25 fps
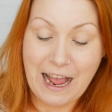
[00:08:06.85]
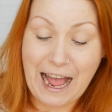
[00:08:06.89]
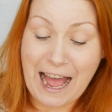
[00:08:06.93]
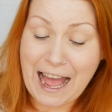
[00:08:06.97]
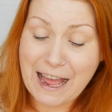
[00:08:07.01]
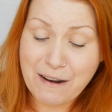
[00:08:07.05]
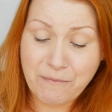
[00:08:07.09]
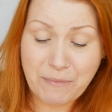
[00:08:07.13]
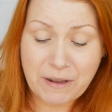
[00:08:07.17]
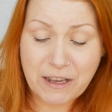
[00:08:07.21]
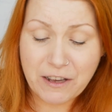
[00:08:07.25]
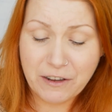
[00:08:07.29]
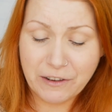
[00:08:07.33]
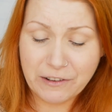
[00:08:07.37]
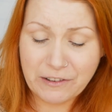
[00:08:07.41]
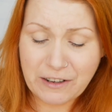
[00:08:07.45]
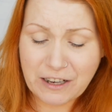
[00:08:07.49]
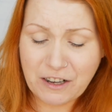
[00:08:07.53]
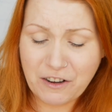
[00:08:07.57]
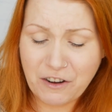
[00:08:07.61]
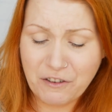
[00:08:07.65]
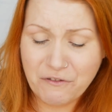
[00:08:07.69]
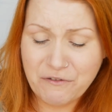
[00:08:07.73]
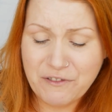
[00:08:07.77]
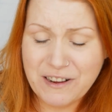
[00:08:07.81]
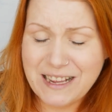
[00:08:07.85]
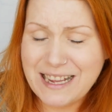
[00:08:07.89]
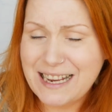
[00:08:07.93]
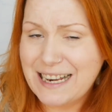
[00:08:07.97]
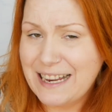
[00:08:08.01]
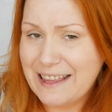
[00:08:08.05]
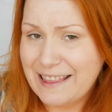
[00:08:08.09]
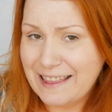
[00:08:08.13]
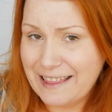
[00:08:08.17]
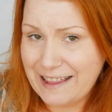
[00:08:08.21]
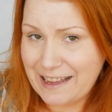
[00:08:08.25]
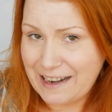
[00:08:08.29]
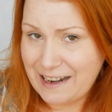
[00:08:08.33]
And because I got
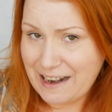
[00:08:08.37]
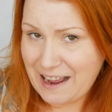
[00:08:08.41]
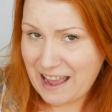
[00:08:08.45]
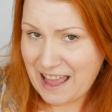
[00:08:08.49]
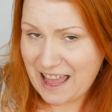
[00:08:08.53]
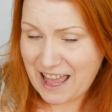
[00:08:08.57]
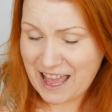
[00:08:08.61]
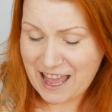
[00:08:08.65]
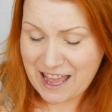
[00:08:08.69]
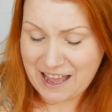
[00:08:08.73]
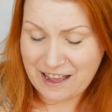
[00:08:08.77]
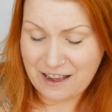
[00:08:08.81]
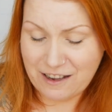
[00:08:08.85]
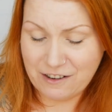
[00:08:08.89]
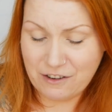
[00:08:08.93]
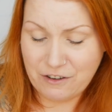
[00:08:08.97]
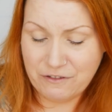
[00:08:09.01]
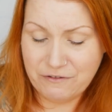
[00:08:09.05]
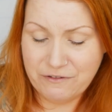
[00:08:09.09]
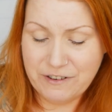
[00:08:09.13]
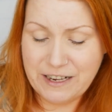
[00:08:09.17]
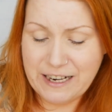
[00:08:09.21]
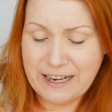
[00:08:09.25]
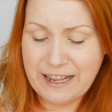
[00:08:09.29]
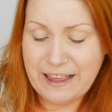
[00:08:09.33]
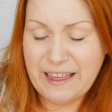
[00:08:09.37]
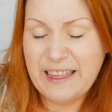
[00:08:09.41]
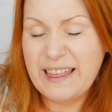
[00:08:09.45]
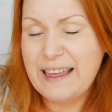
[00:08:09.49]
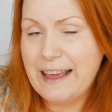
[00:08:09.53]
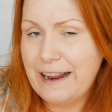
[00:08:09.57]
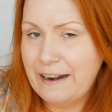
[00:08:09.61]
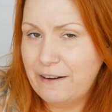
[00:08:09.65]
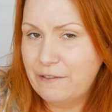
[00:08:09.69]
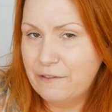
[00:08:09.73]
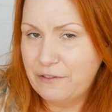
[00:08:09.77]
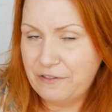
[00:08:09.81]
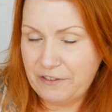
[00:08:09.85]
really thin hair, I got really
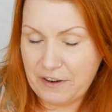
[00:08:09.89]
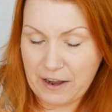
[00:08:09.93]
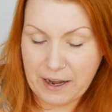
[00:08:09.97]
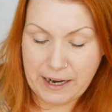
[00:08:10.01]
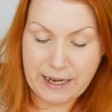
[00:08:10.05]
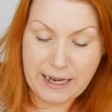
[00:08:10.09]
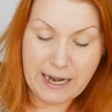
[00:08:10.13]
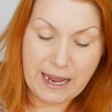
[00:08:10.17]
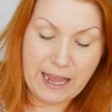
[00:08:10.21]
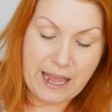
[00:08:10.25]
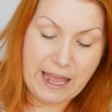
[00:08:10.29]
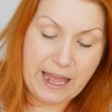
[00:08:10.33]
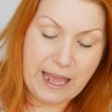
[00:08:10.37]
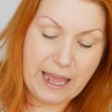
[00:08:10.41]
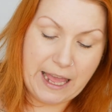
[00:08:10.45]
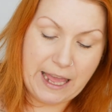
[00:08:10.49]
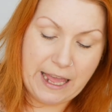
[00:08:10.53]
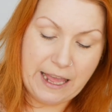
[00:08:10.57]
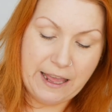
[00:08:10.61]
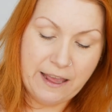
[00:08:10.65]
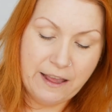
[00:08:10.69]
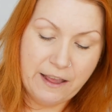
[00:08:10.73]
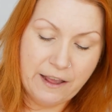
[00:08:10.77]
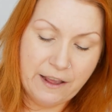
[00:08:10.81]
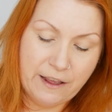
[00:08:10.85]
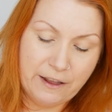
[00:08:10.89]
thin fine hair,